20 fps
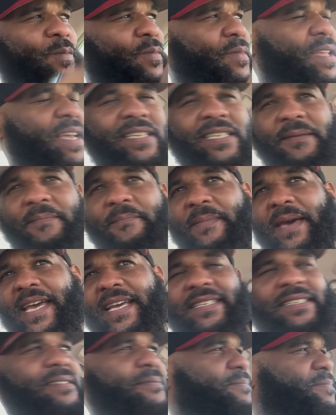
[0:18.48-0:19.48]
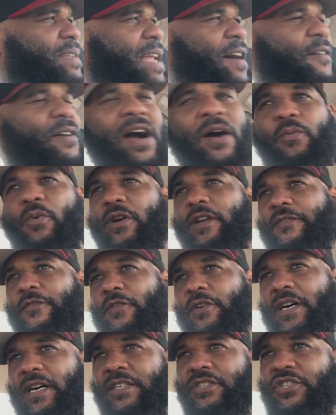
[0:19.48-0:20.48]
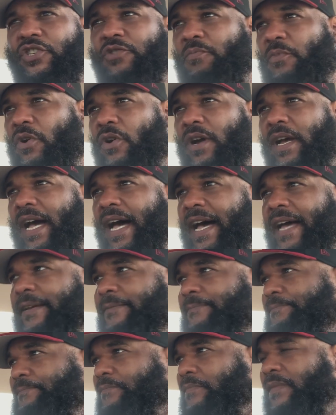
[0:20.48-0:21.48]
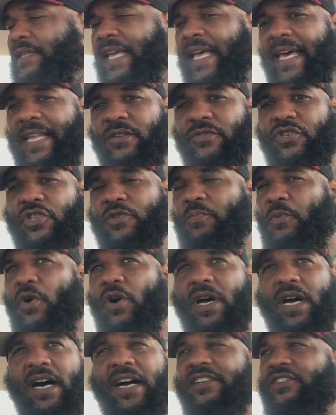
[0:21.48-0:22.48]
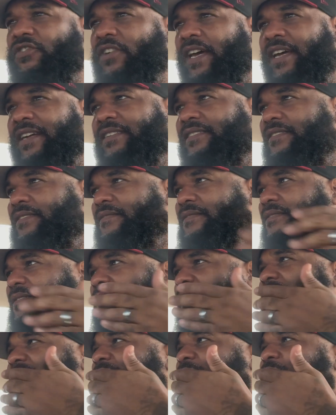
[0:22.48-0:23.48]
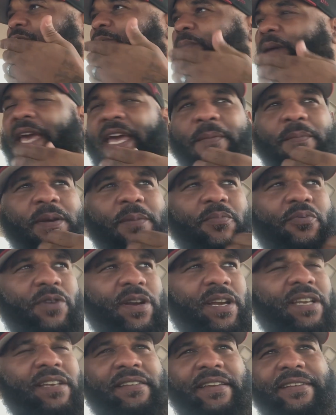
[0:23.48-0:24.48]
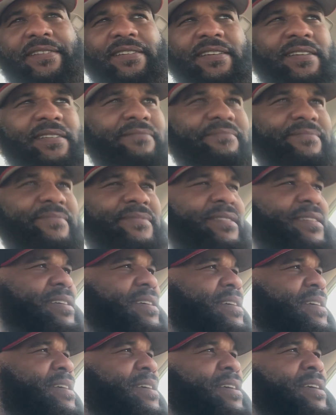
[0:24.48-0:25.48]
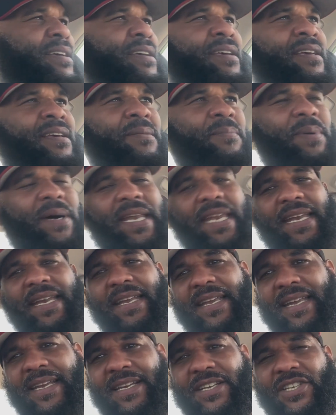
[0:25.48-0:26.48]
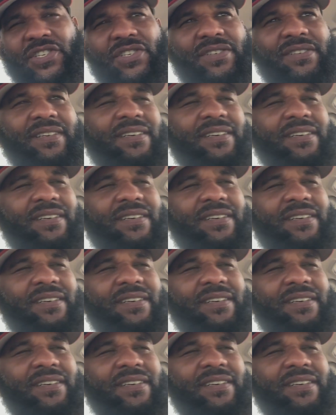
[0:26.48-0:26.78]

It's amazing. I, I worked for a small guy that had little small contracts. He was paying me pretty decent, but he didn't.